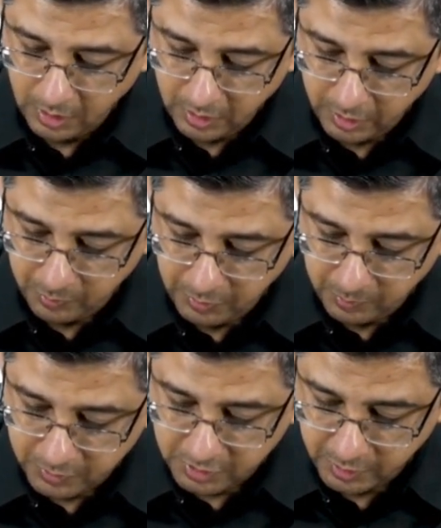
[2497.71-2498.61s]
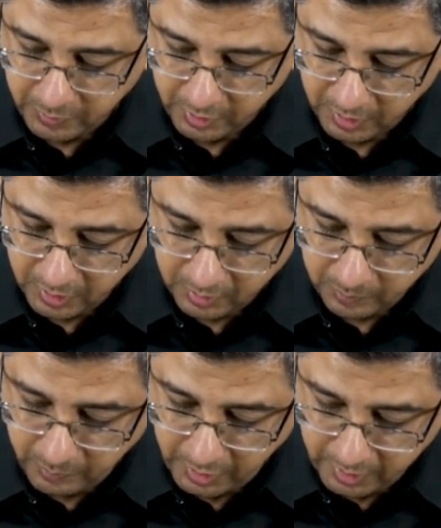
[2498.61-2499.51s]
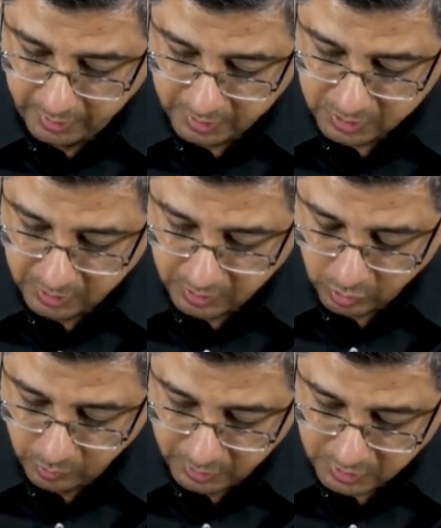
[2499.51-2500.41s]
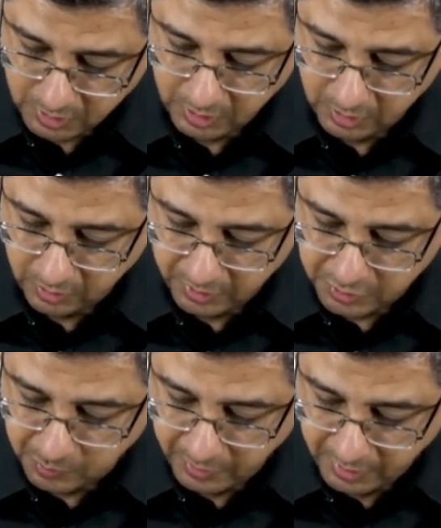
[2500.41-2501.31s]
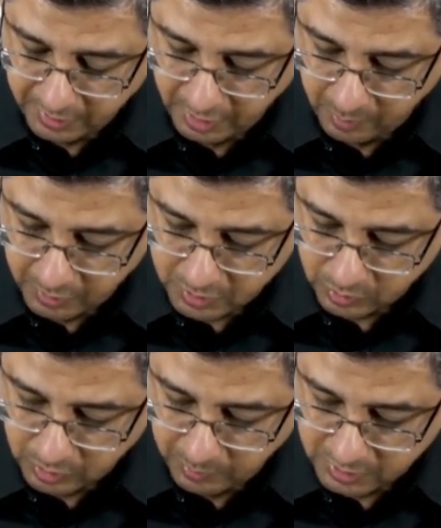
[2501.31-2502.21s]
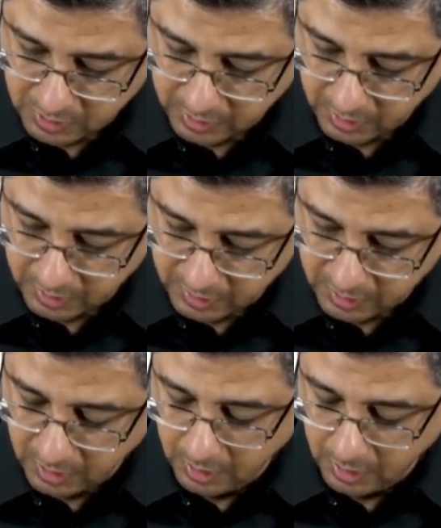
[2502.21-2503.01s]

I repeat my statement again. Benedict syndrome is characterized by damage to the basal ganglia.